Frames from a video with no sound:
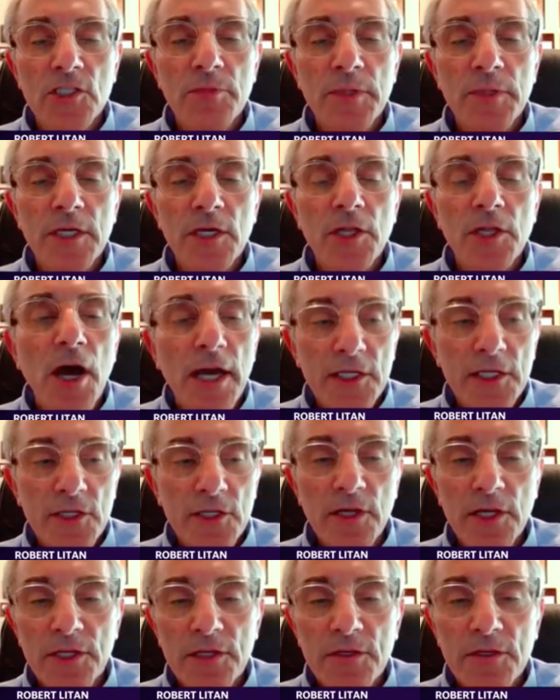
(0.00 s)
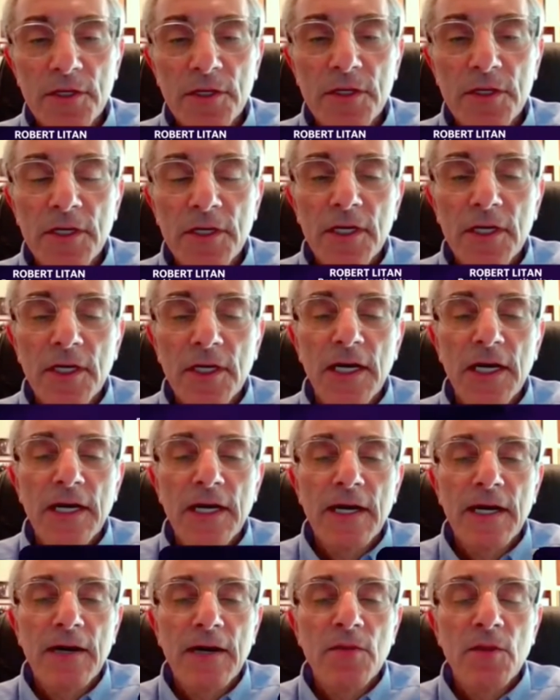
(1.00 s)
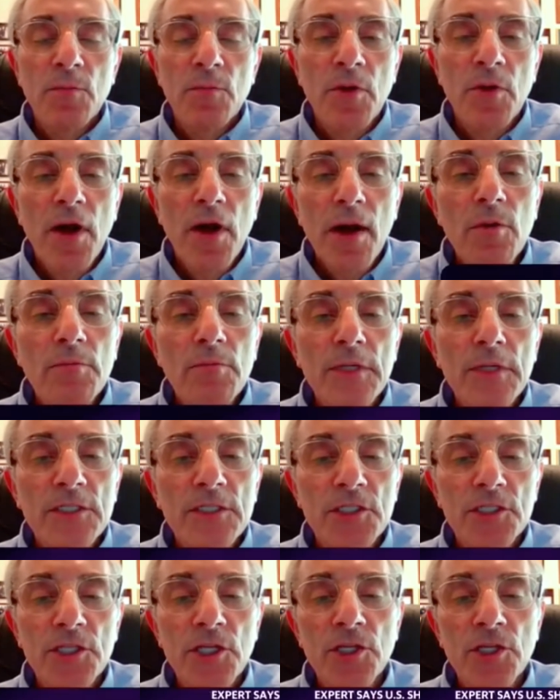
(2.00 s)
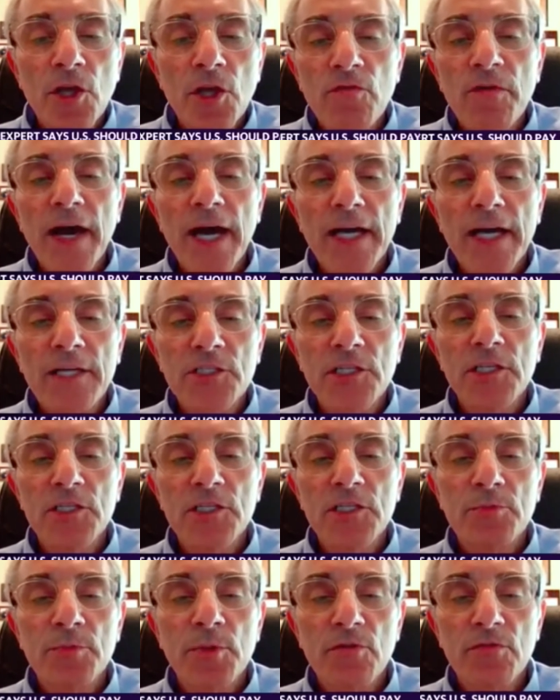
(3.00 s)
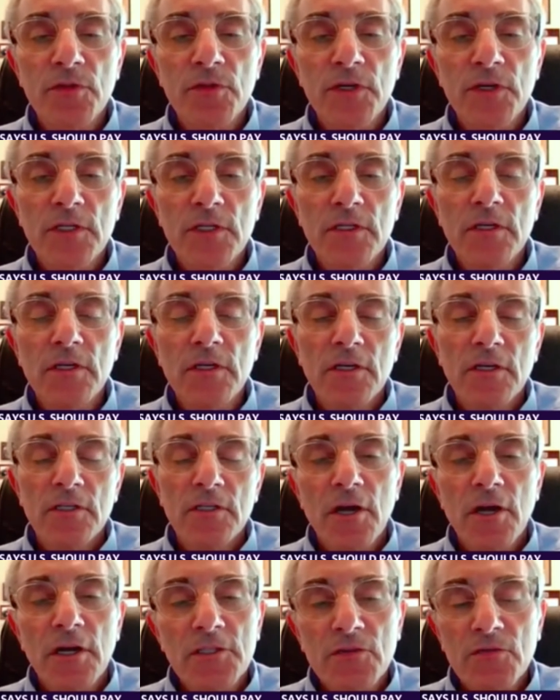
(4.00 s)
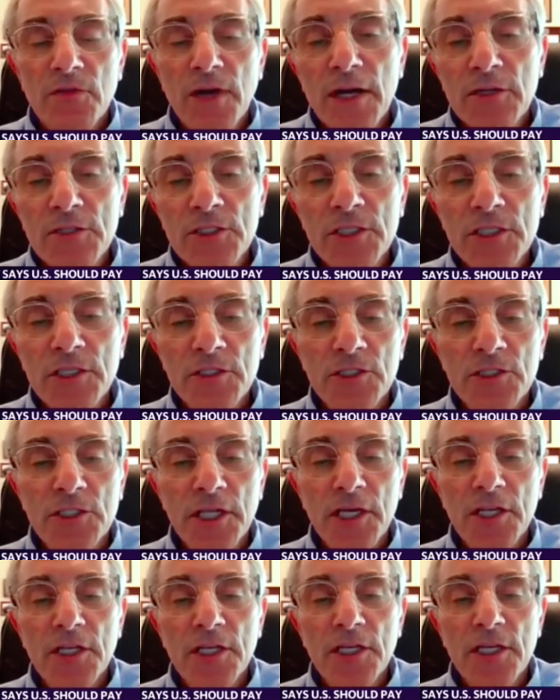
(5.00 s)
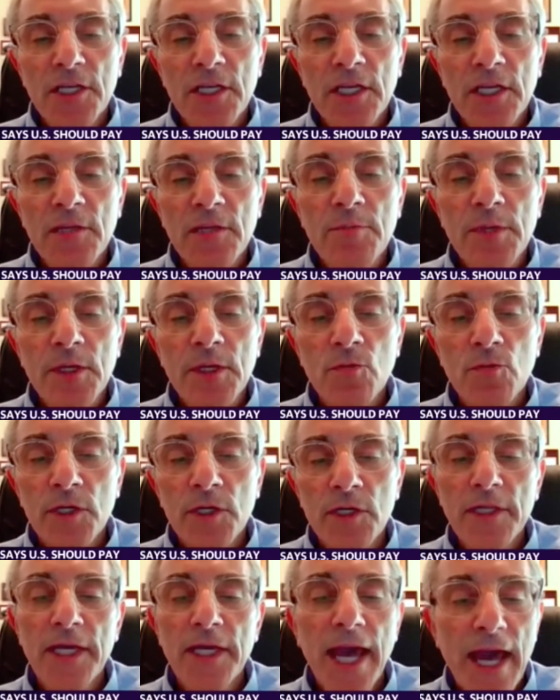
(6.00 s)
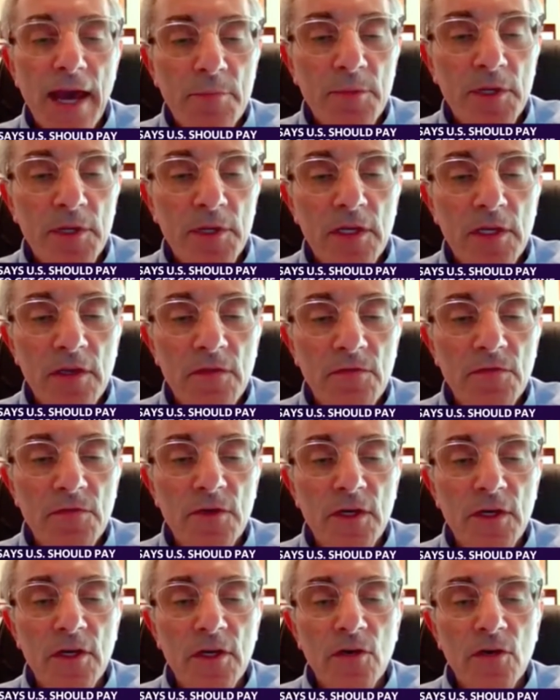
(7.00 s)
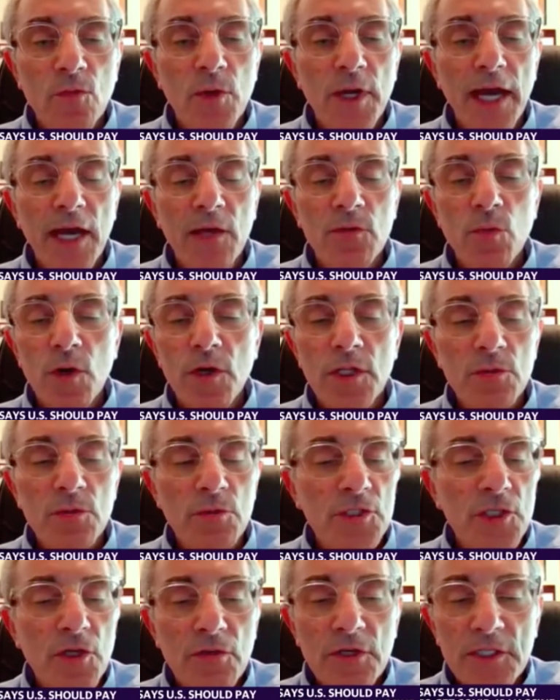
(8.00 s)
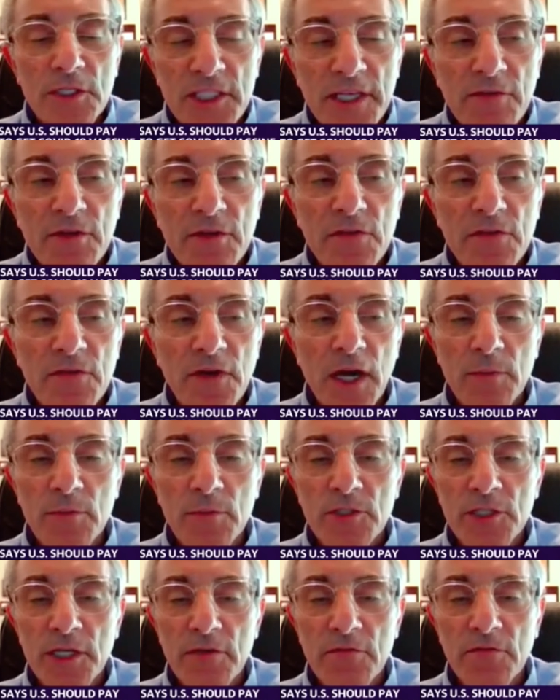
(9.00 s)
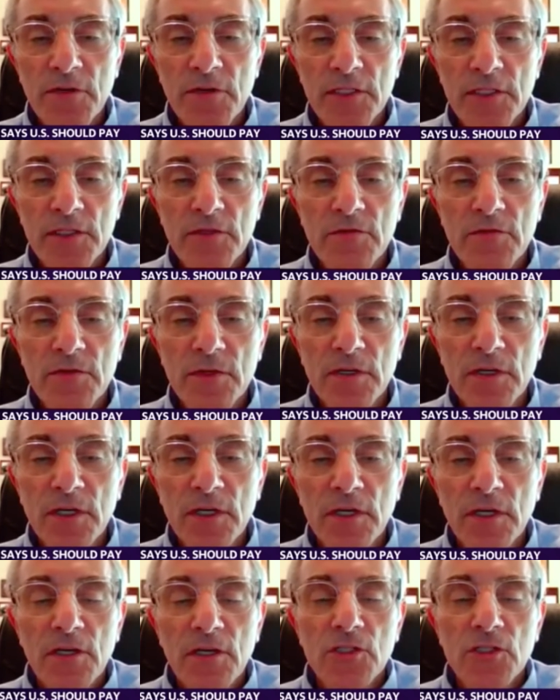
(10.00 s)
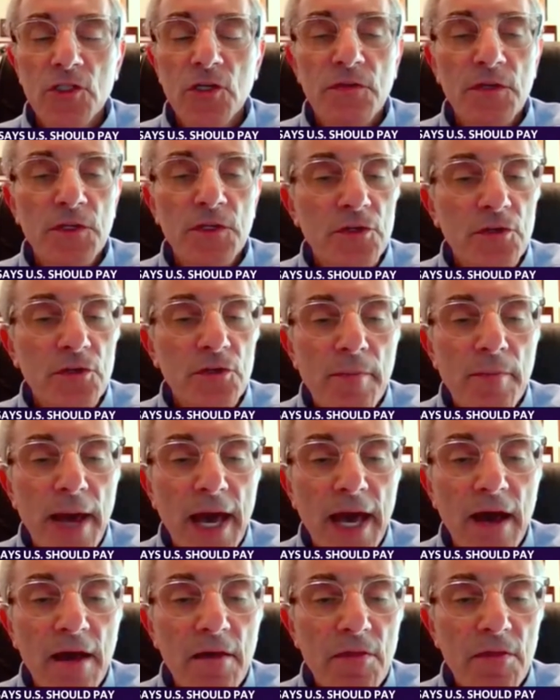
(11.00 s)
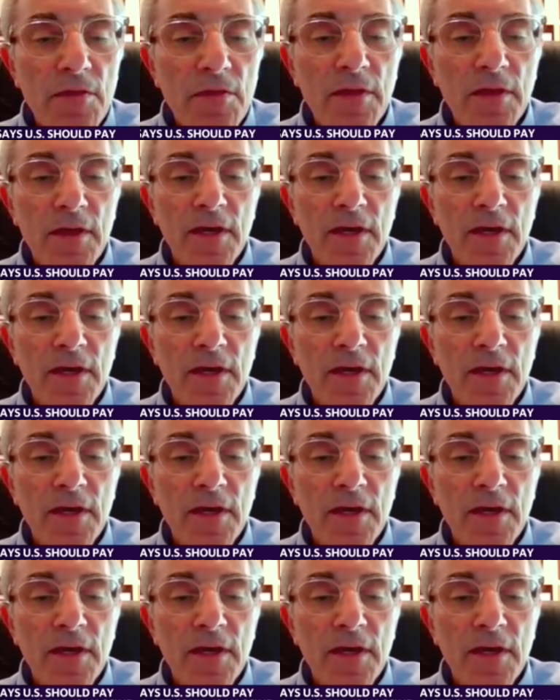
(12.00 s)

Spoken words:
to be inoculated. The problem is that no vaccine is perfect. Dr. Fauci has said he'd be really happy if we had one that was only 75% effective. So if you do the math